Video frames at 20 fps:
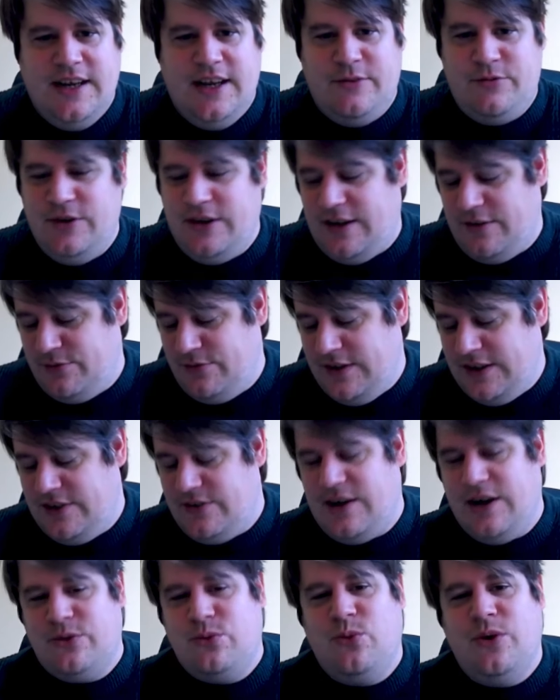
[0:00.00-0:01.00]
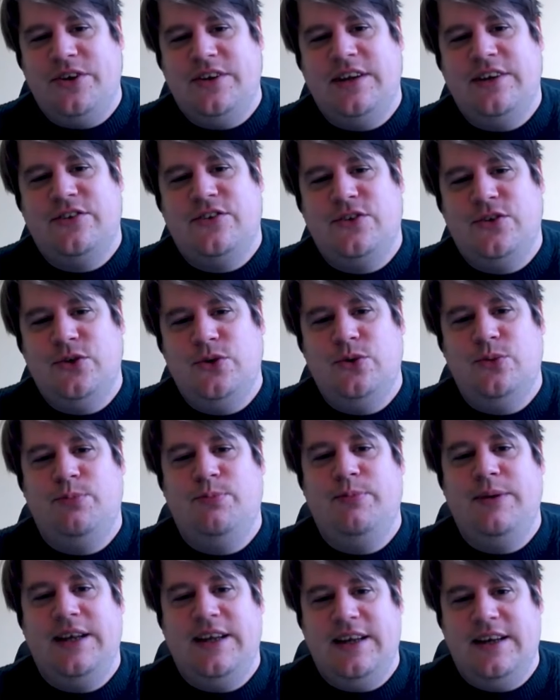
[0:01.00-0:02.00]
If you can figure out what these two
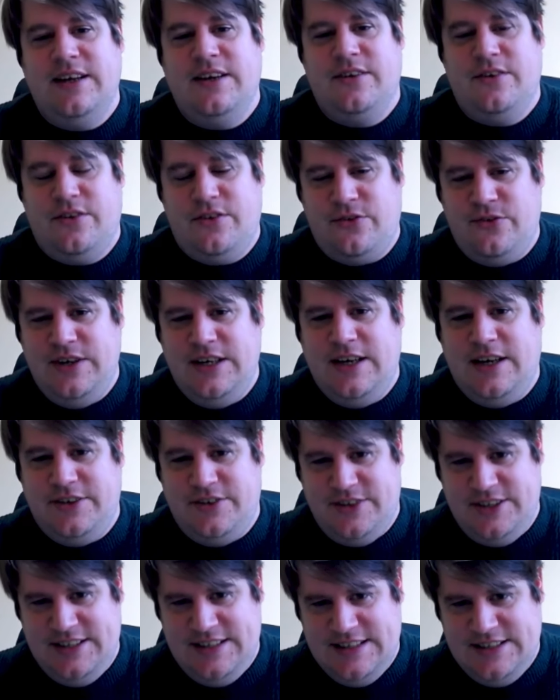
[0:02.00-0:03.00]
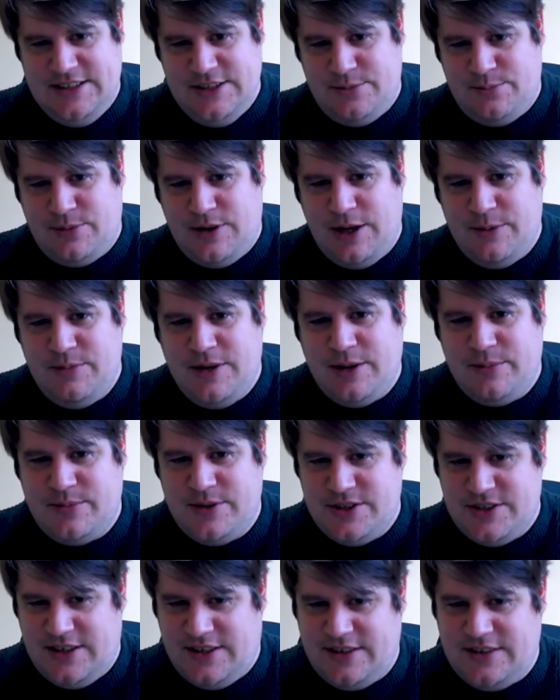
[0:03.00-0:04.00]
big 300-digit prime
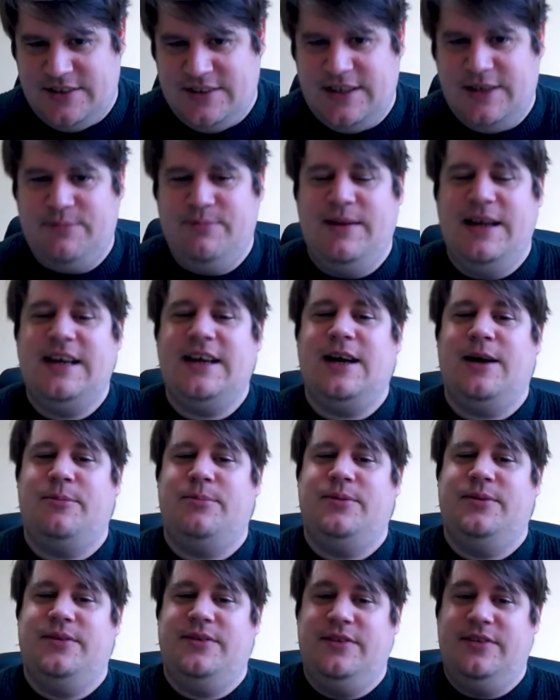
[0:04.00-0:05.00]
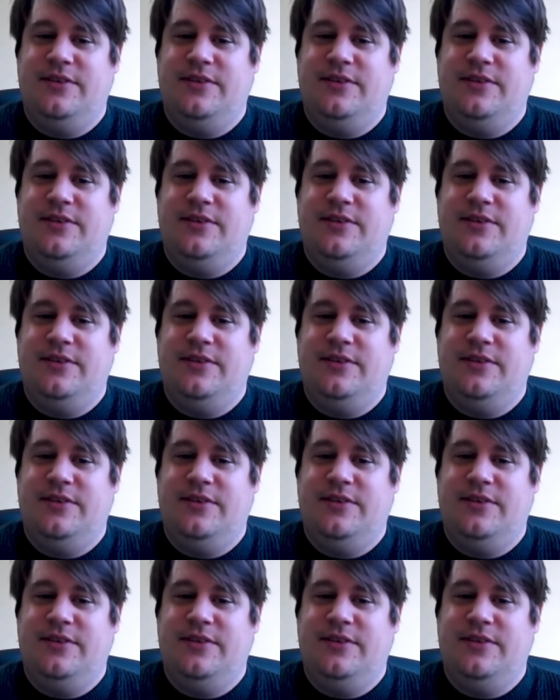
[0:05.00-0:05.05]
numbers are that make up